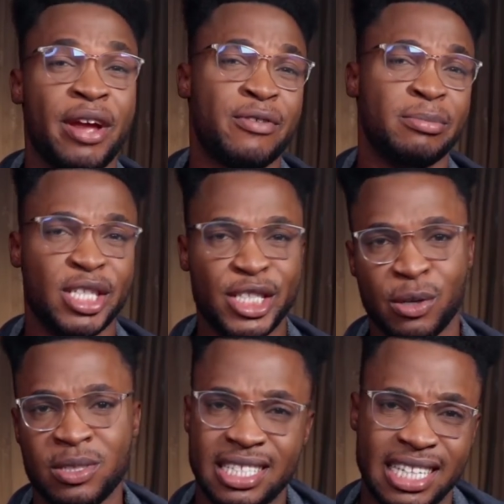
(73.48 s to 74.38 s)
away from the
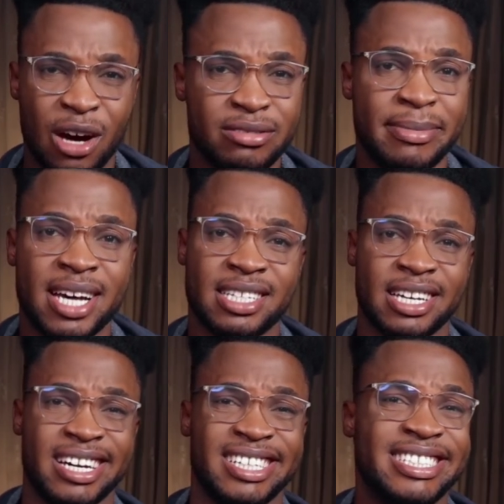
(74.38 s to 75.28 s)
Jonestown
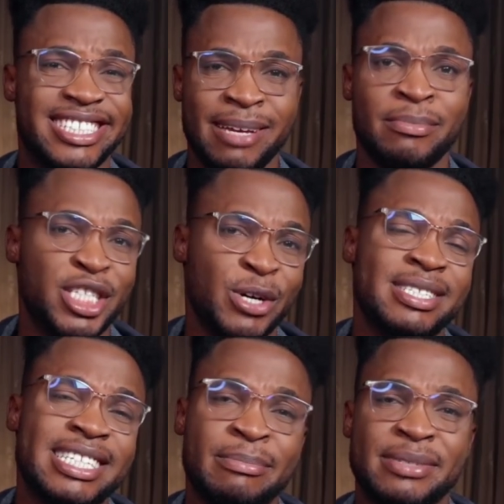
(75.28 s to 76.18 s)
Massacre, Jim
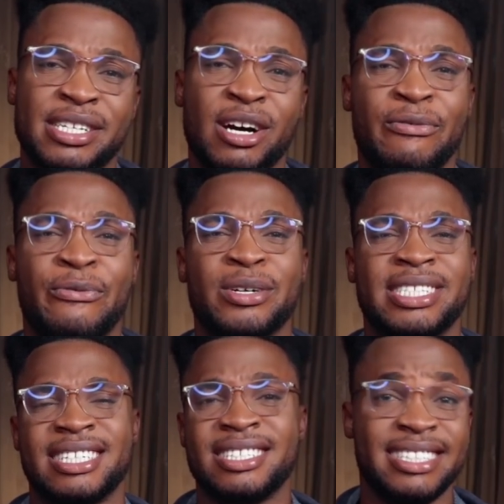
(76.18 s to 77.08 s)
Jones himself
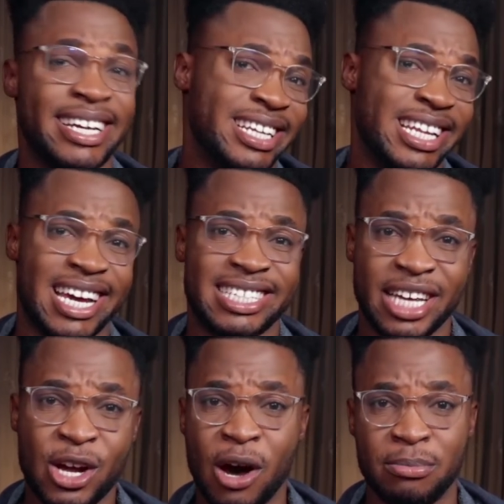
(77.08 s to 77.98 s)
was as deadly as
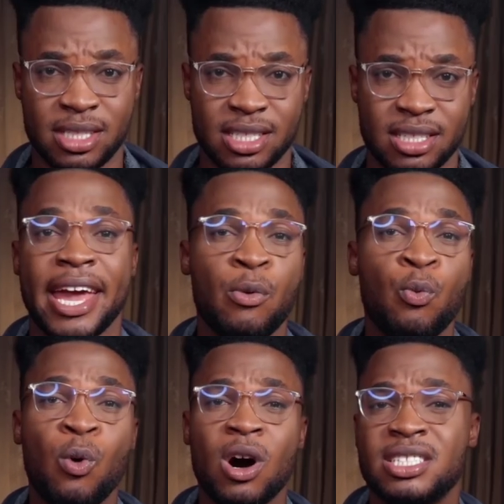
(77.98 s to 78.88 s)
he comes. He
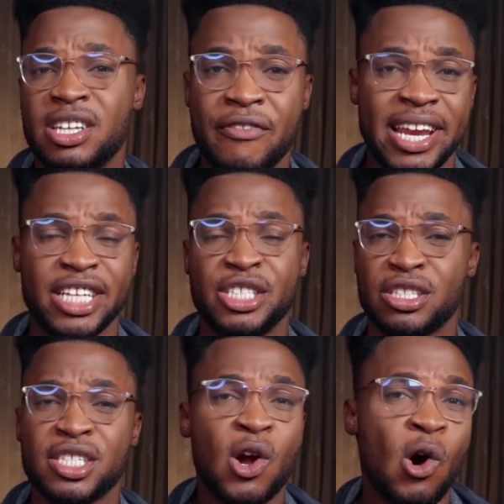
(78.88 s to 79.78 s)
was a
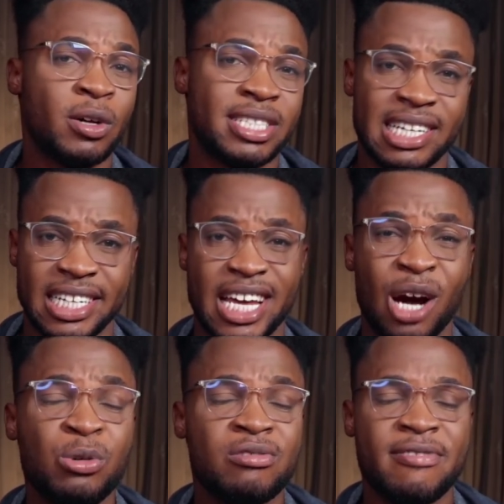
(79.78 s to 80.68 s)
religious cult leader
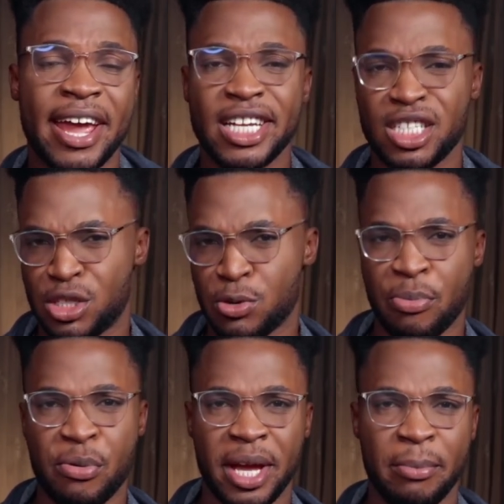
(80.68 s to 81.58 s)
who reigned
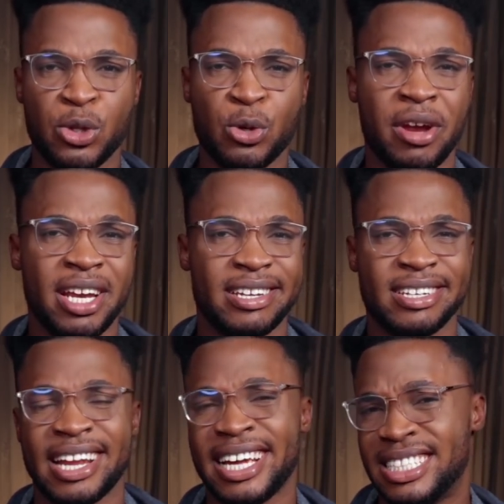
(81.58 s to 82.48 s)
supreme during the
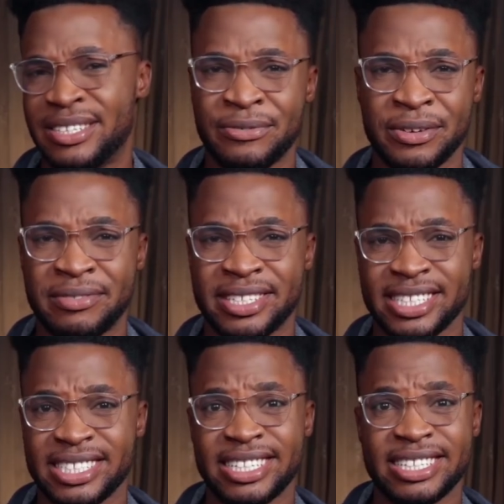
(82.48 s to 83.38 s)

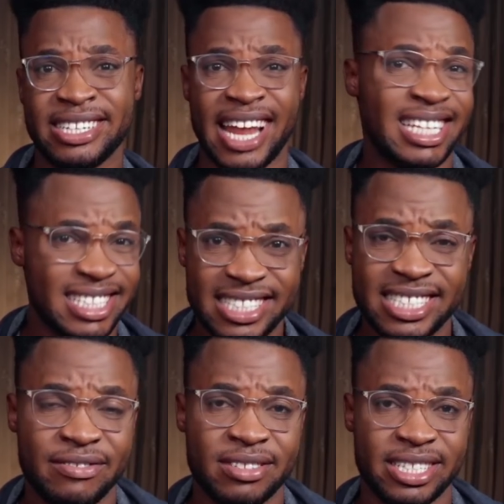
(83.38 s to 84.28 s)
1950s and the
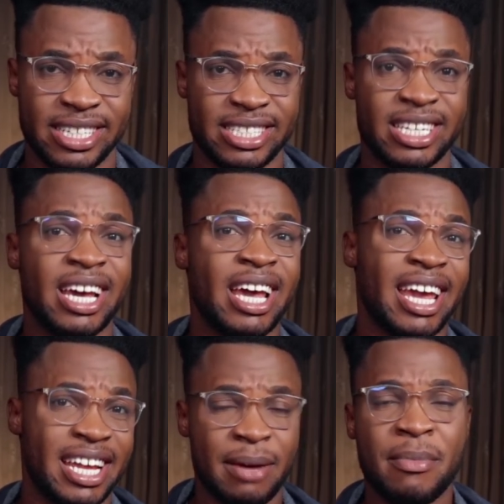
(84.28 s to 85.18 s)
1970s
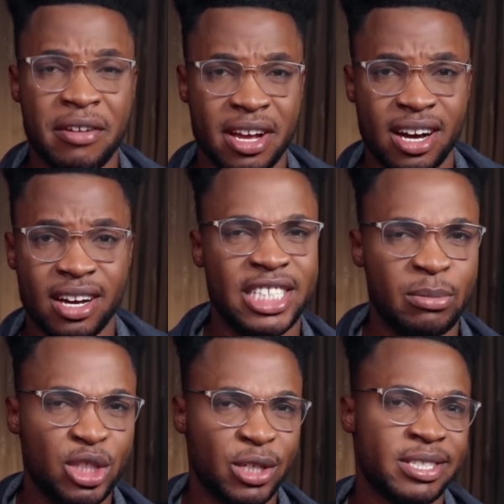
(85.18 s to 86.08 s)
in America.
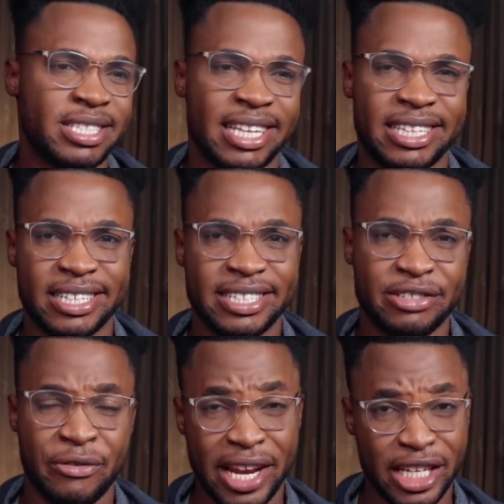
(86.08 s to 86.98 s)
Jim Jones started
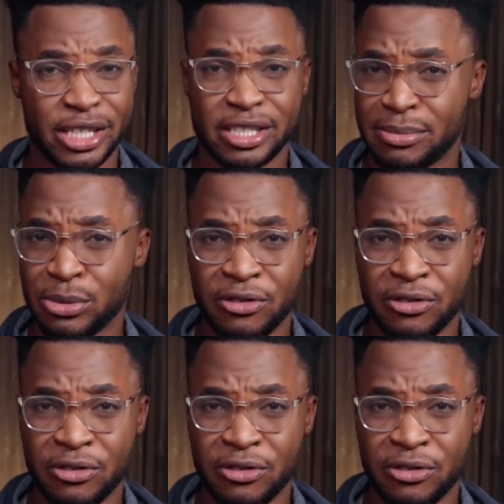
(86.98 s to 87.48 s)
this religious